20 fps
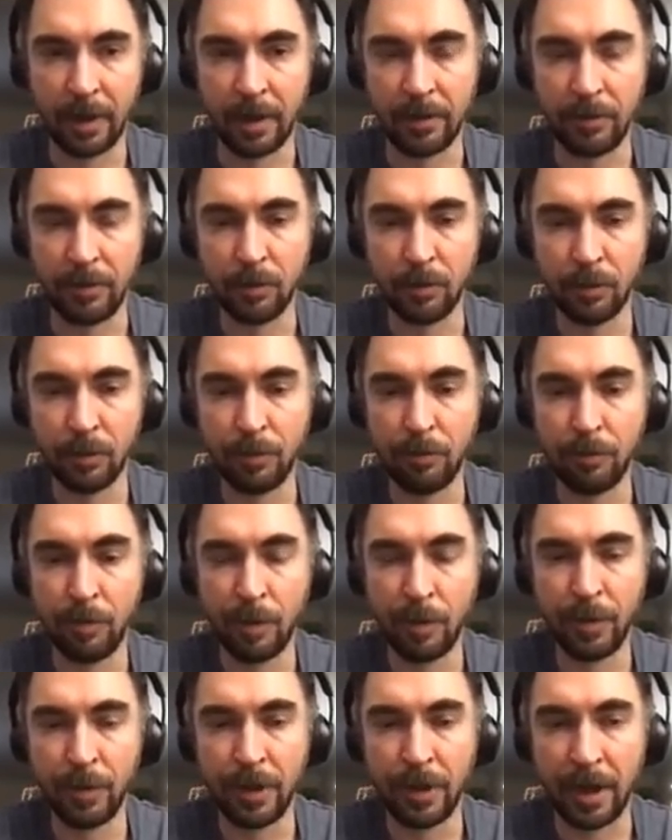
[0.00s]
you
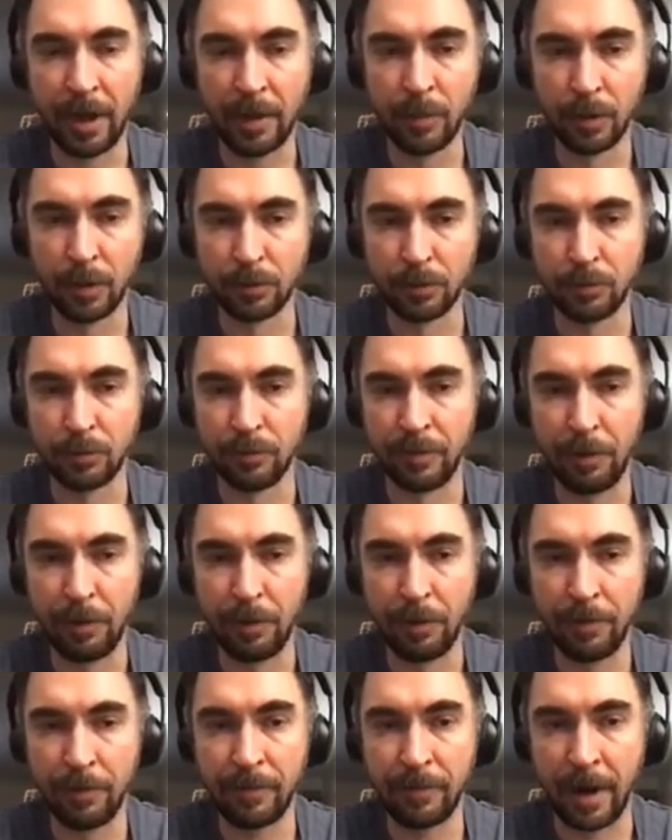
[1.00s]
will be able to
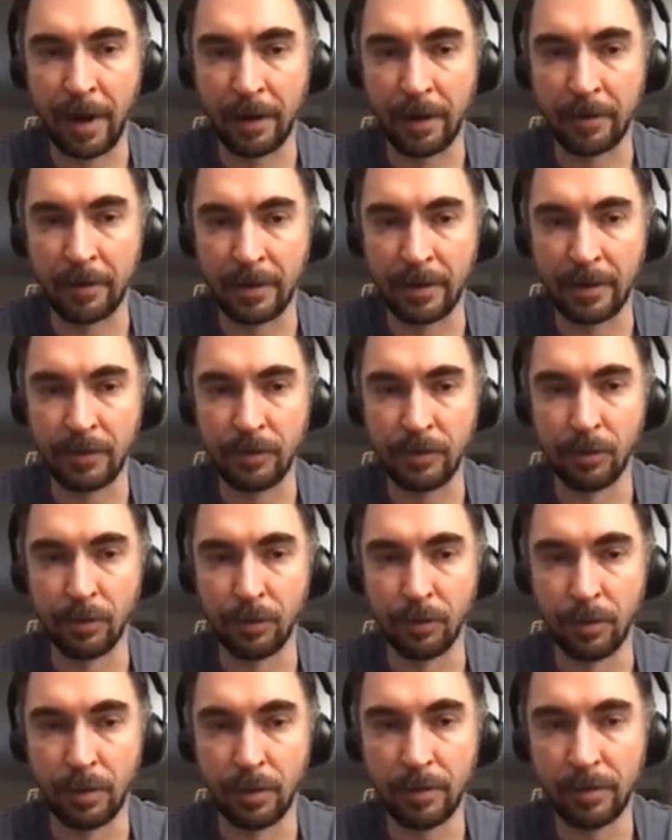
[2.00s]
verify that
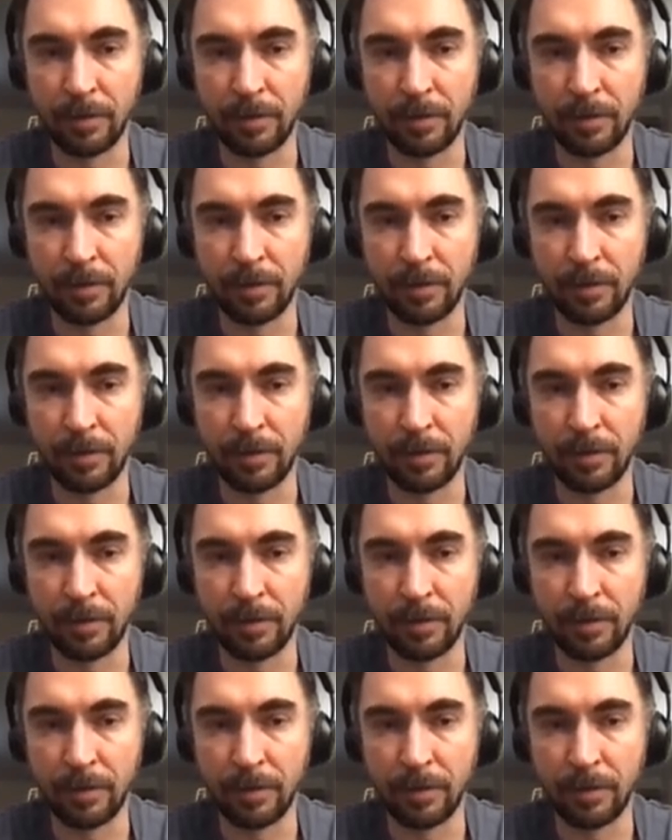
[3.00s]
your